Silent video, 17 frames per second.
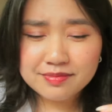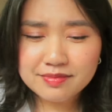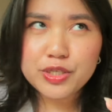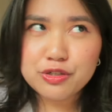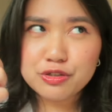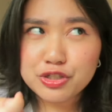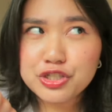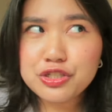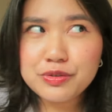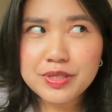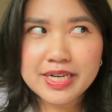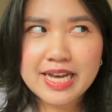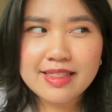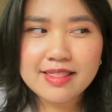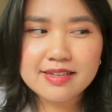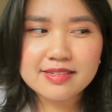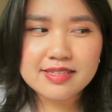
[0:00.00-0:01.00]
when you're shooting
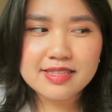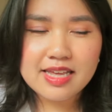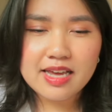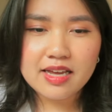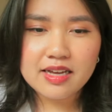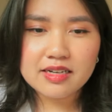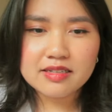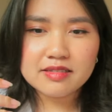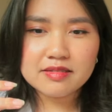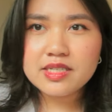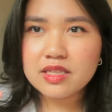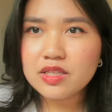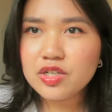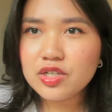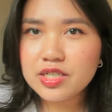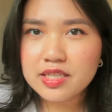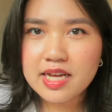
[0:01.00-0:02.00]
at this thing, what does it
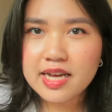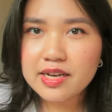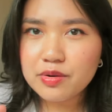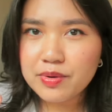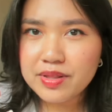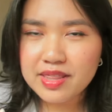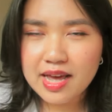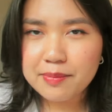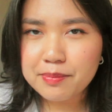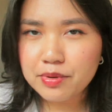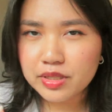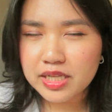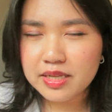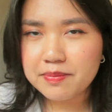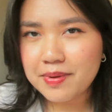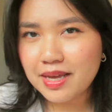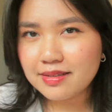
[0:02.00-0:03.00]
look like when that
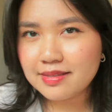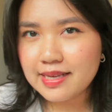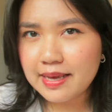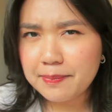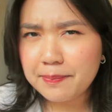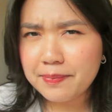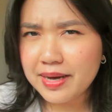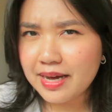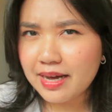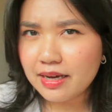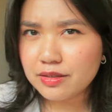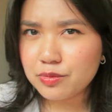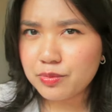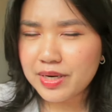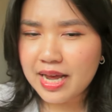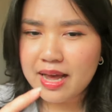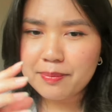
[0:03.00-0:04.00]
bullet makes
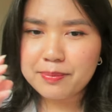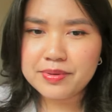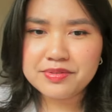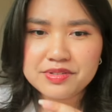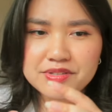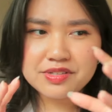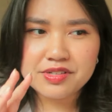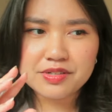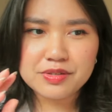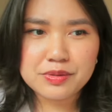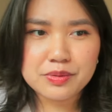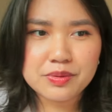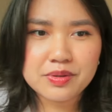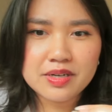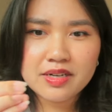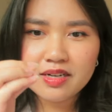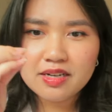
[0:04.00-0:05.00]
impact? What happens
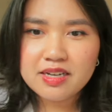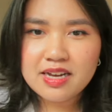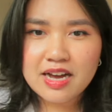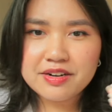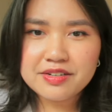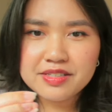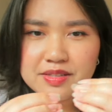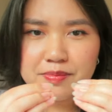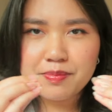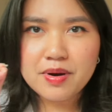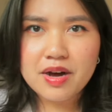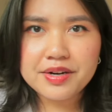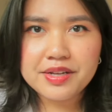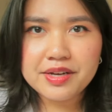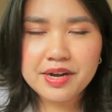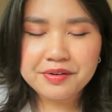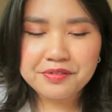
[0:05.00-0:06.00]
to, how does the
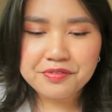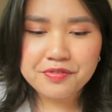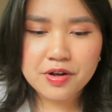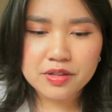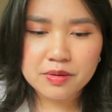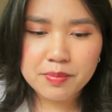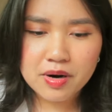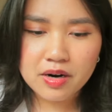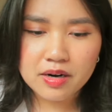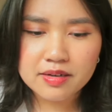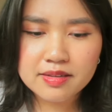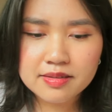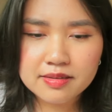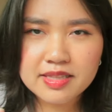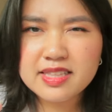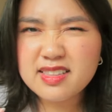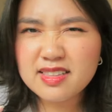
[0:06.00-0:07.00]
body kind of fall apart?
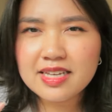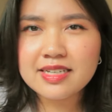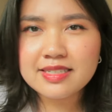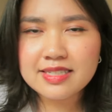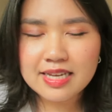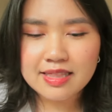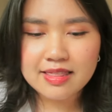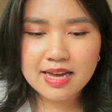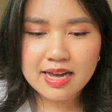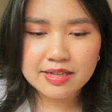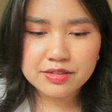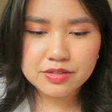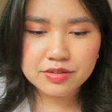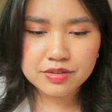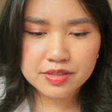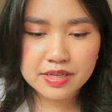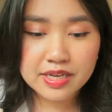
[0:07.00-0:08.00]
Things like that,
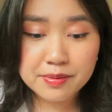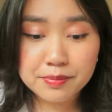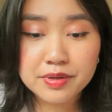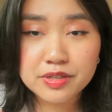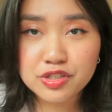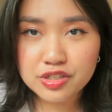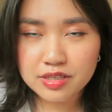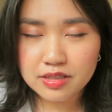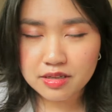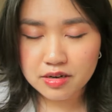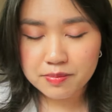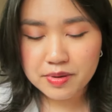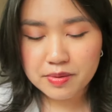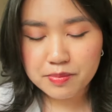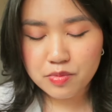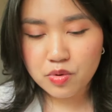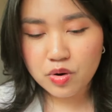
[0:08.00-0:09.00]
so the image is a little
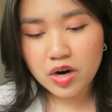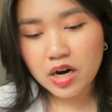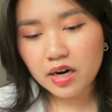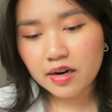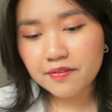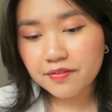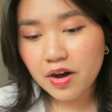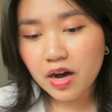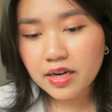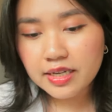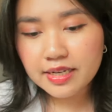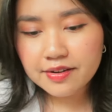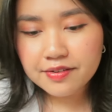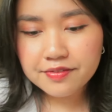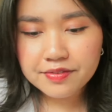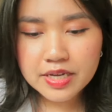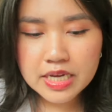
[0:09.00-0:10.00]
bit more
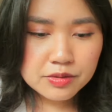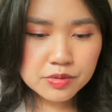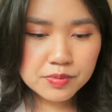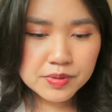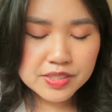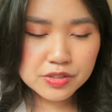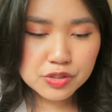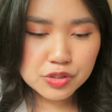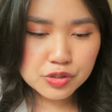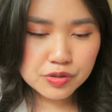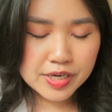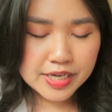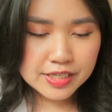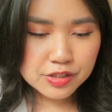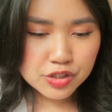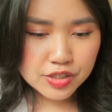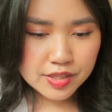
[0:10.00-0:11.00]
evocative. Guilt was a
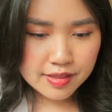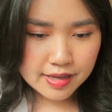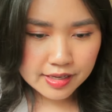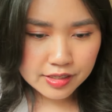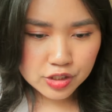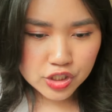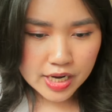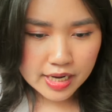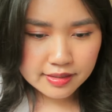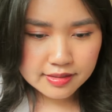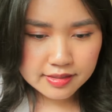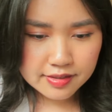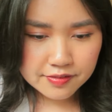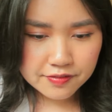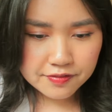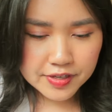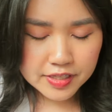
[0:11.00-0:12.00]
strange thing. Jack
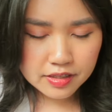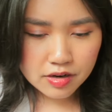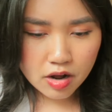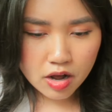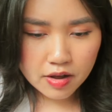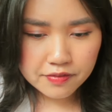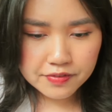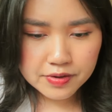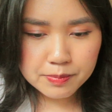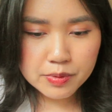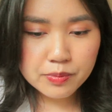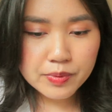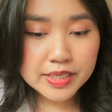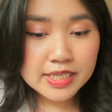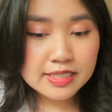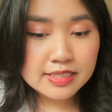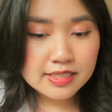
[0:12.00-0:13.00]
didn't feel it often, but
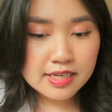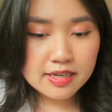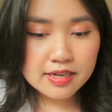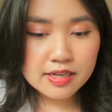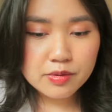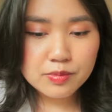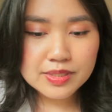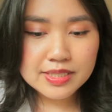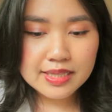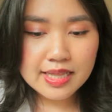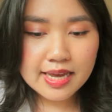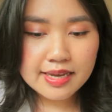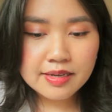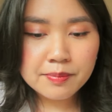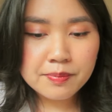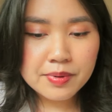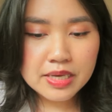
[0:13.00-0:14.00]
when he did, it was
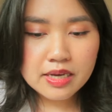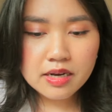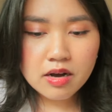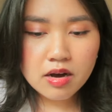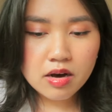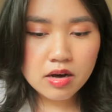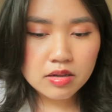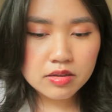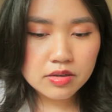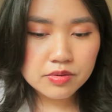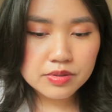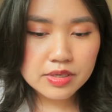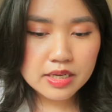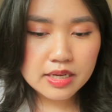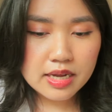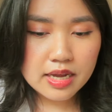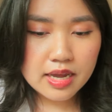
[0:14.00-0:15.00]
like being
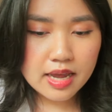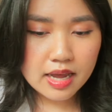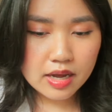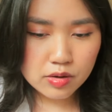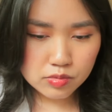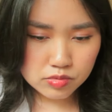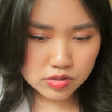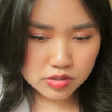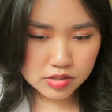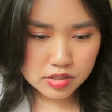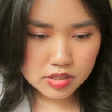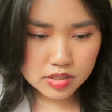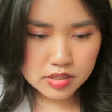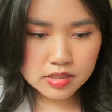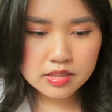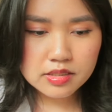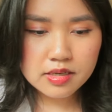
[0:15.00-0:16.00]
hollowed out.
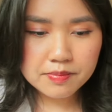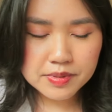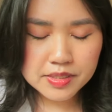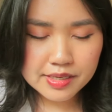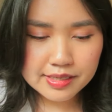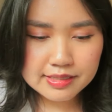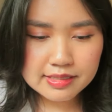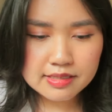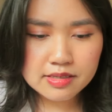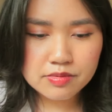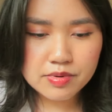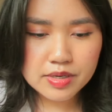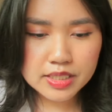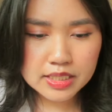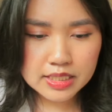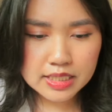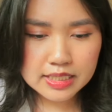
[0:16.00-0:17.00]
Some days he didn't
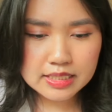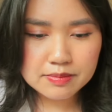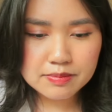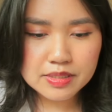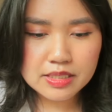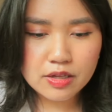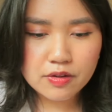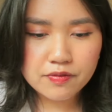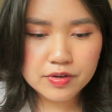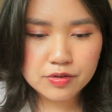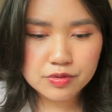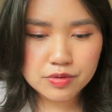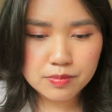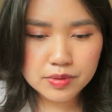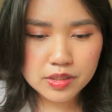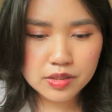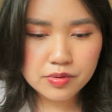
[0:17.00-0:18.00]
recognize himself under
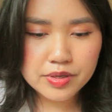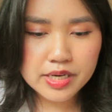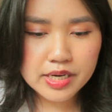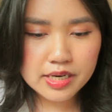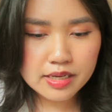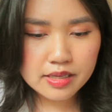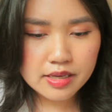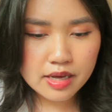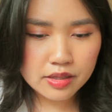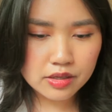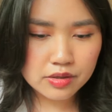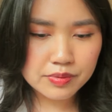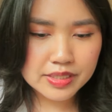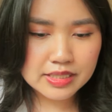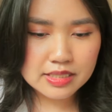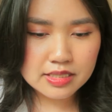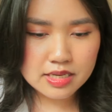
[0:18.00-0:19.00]
the bloated,
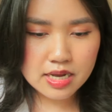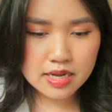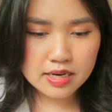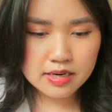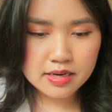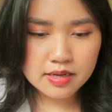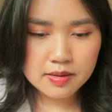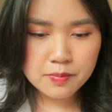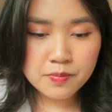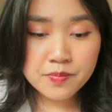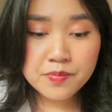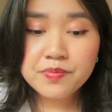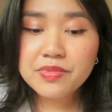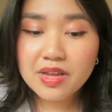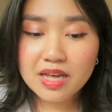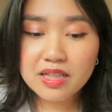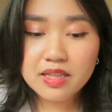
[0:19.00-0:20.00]
yellowing sun.
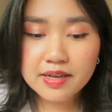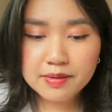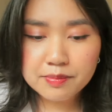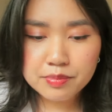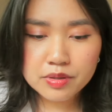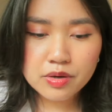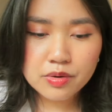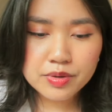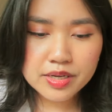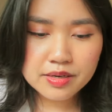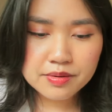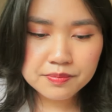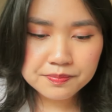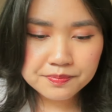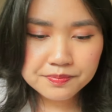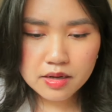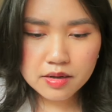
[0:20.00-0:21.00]
I like
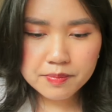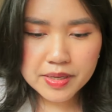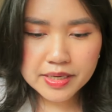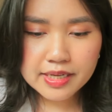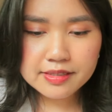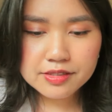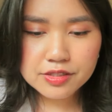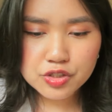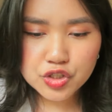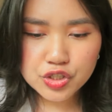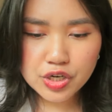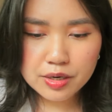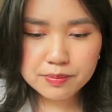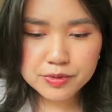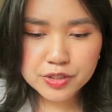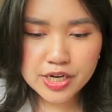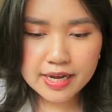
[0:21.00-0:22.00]
bloated, against the
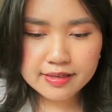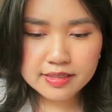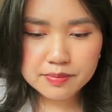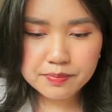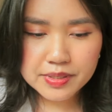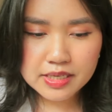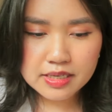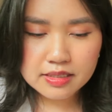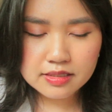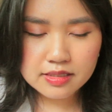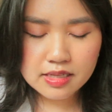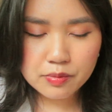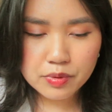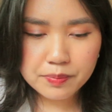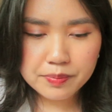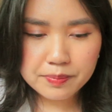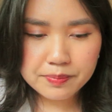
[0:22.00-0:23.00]
sharp, jagged peaks that
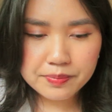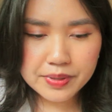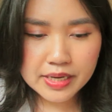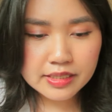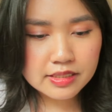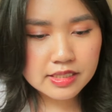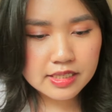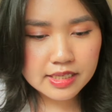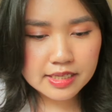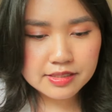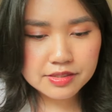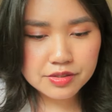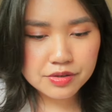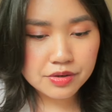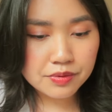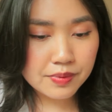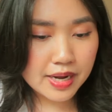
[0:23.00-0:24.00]
were painted against
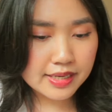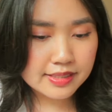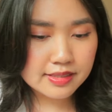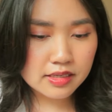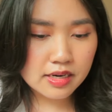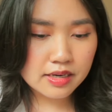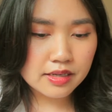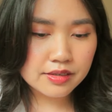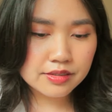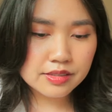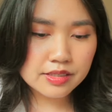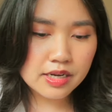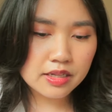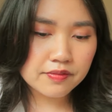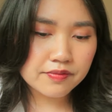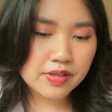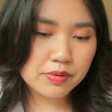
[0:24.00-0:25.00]
the horizon, and he couldn't
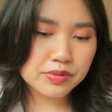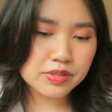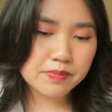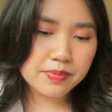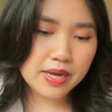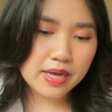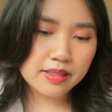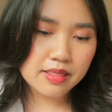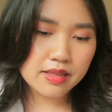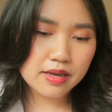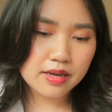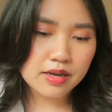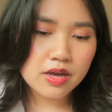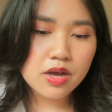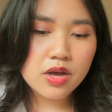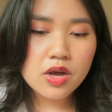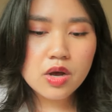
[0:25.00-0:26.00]
tell if that was a bad thing